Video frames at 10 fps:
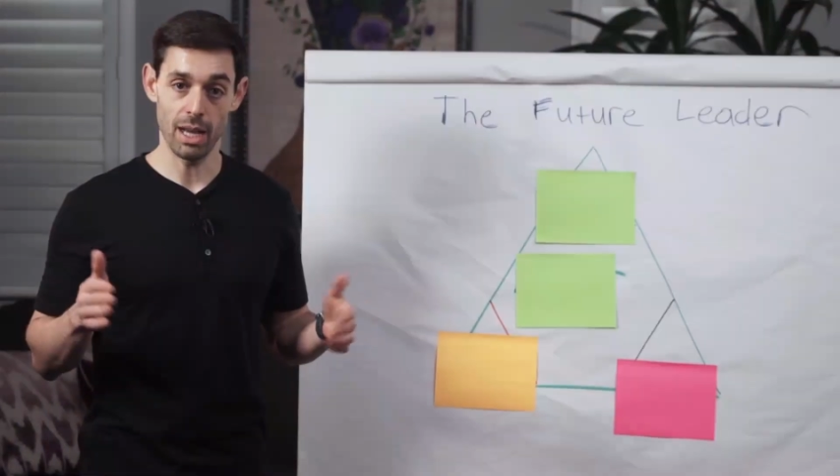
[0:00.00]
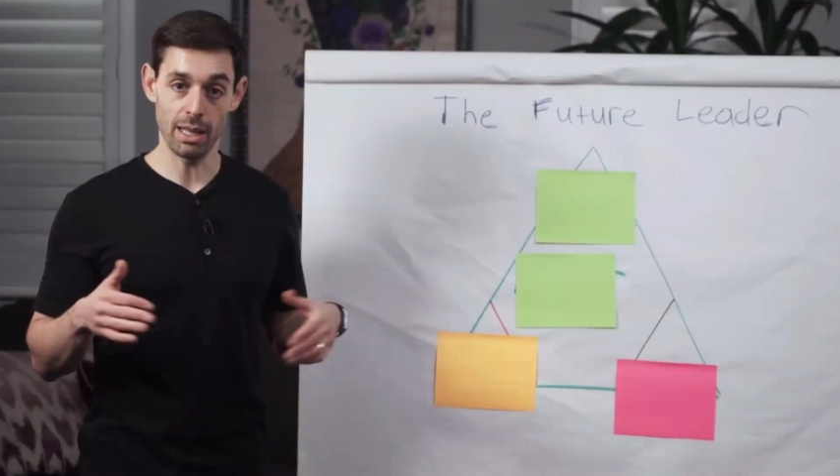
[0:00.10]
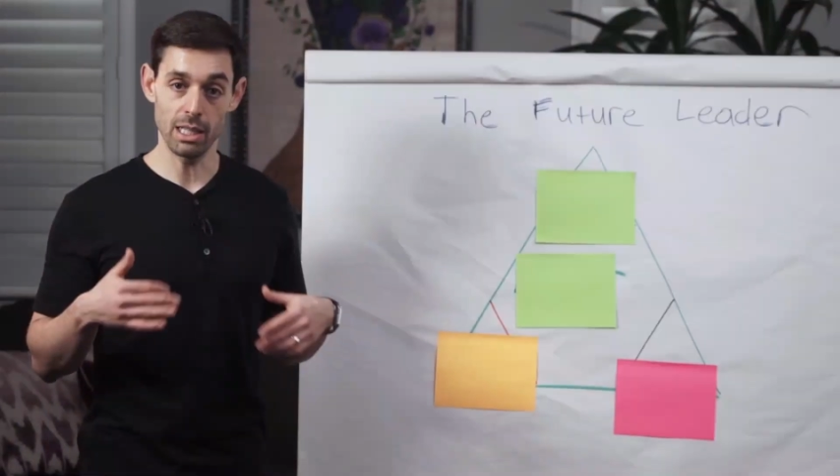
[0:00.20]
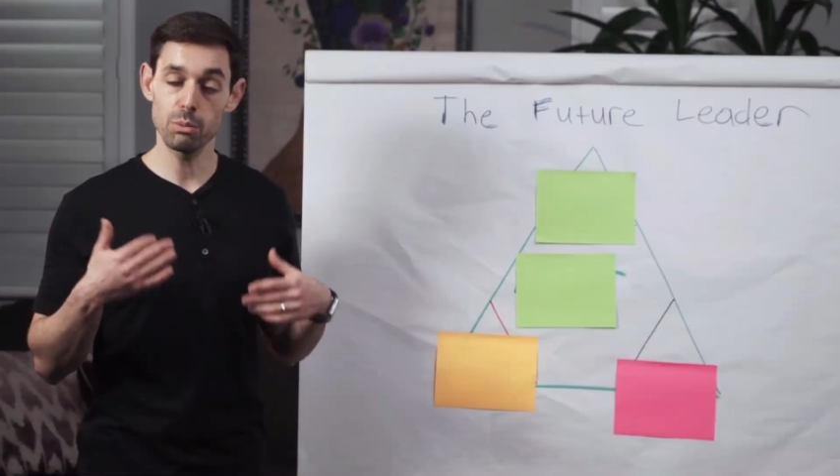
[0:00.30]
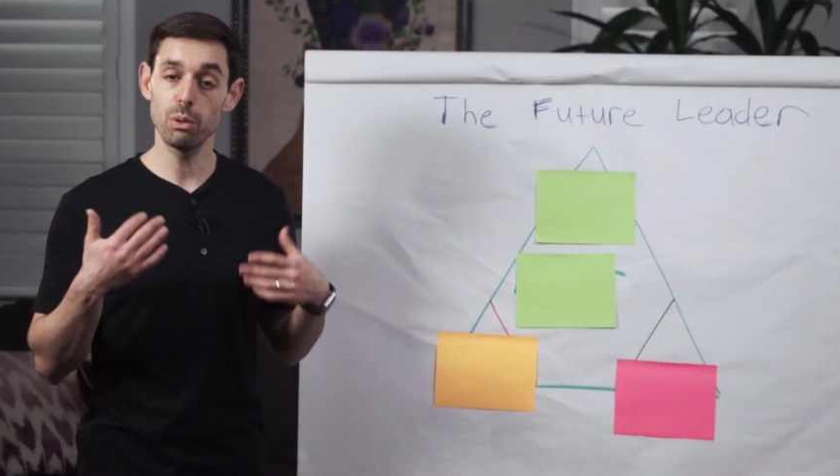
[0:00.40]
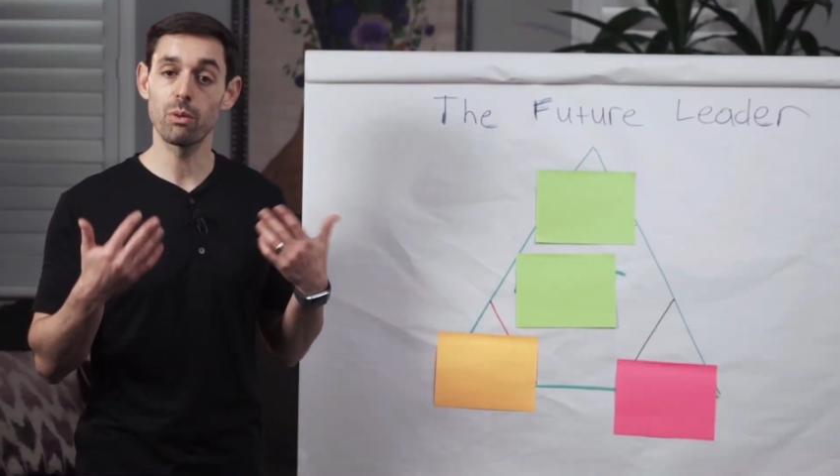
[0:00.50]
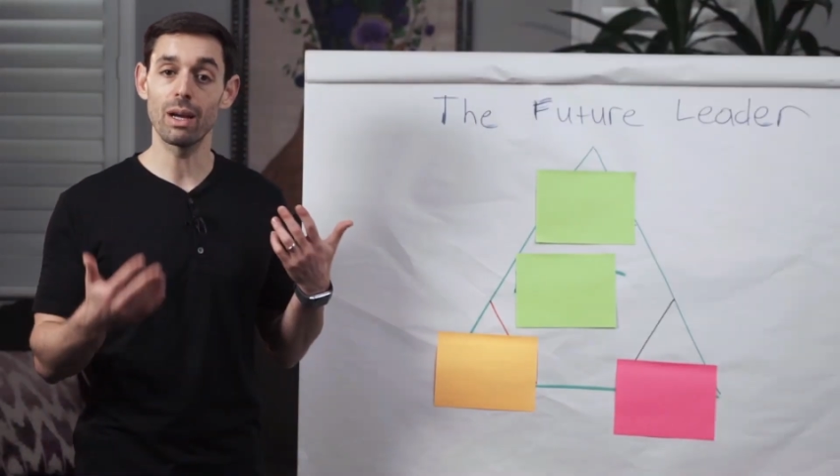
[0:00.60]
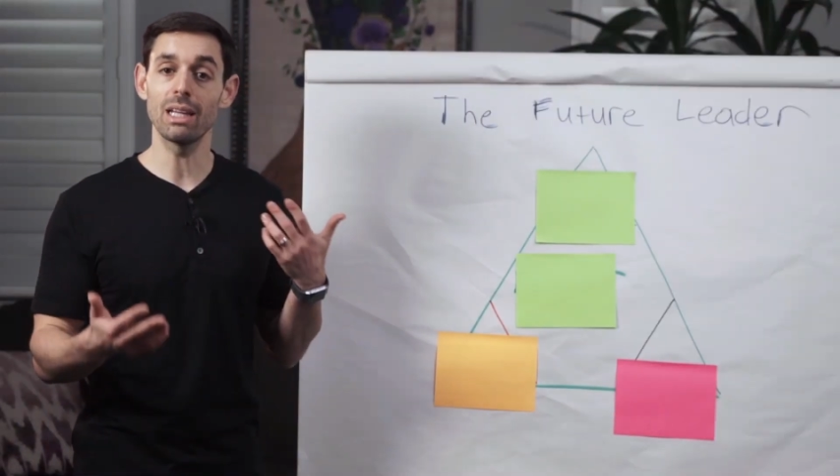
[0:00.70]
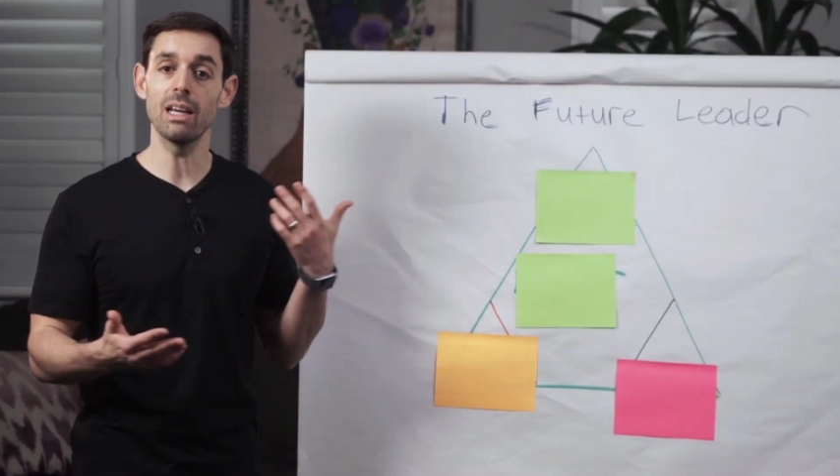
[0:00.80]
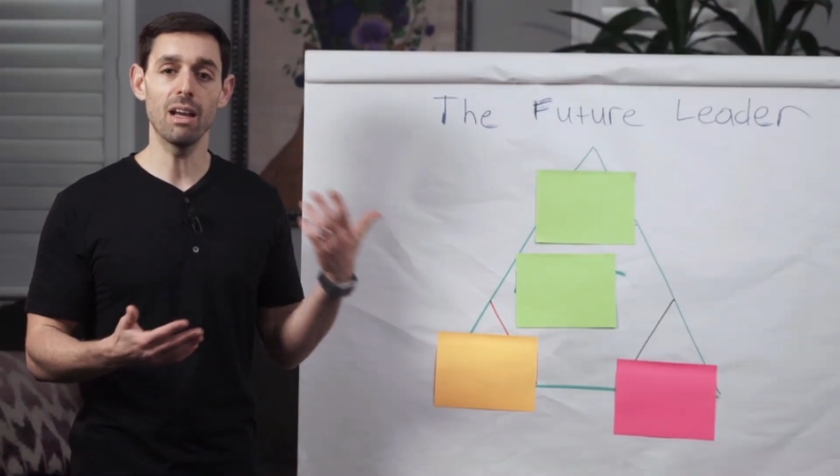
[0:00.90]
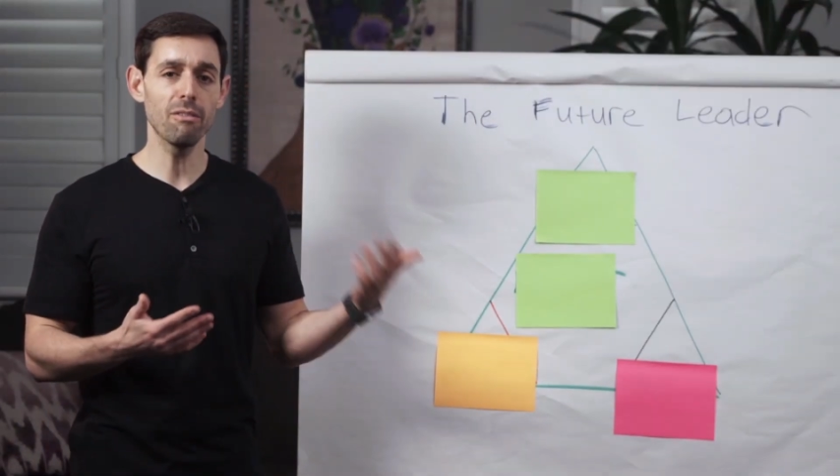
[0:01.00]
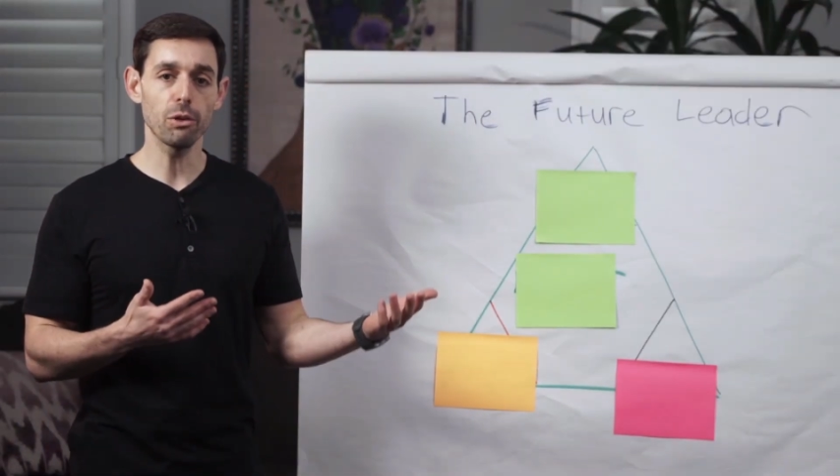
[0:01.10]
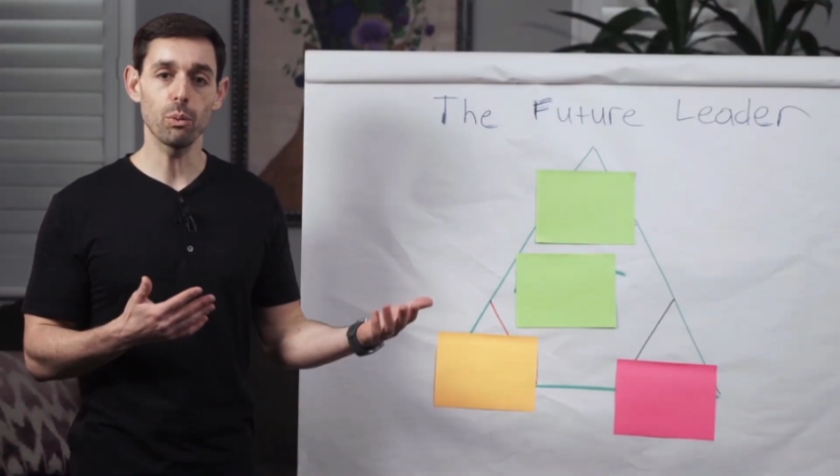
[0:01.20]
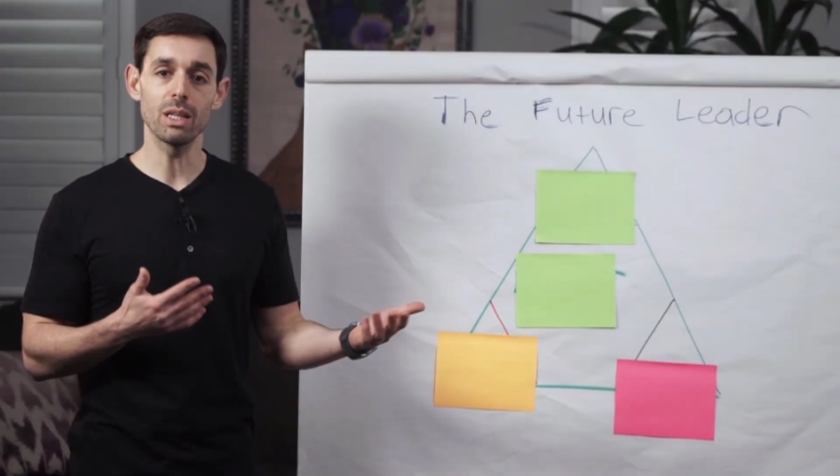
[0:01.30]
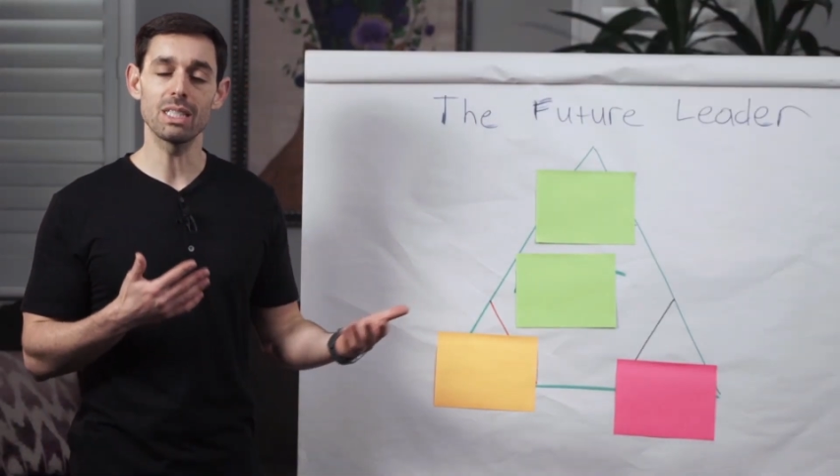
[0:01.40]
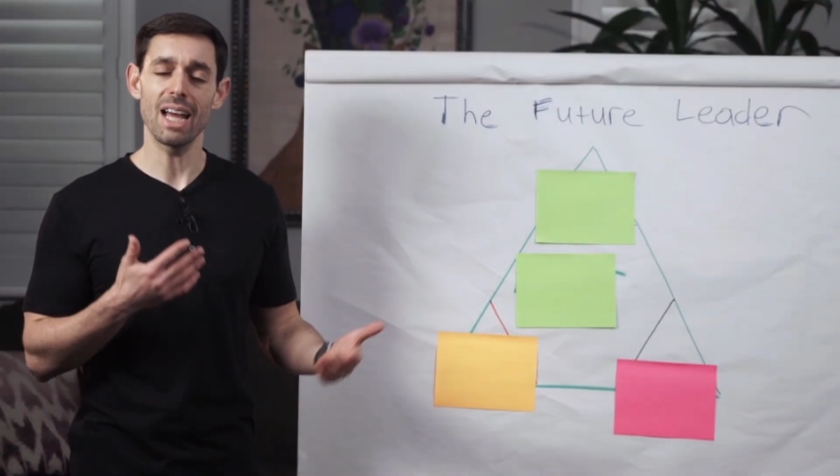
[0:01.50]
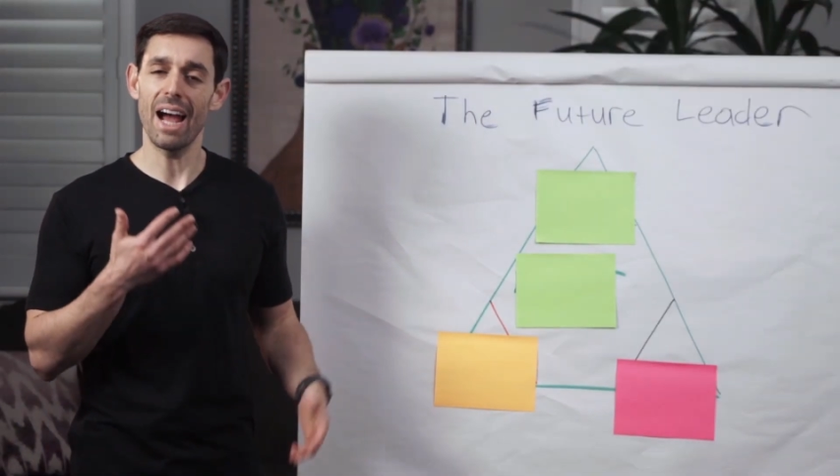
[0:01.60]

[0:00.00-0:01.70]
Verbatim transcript: And this will greatly influence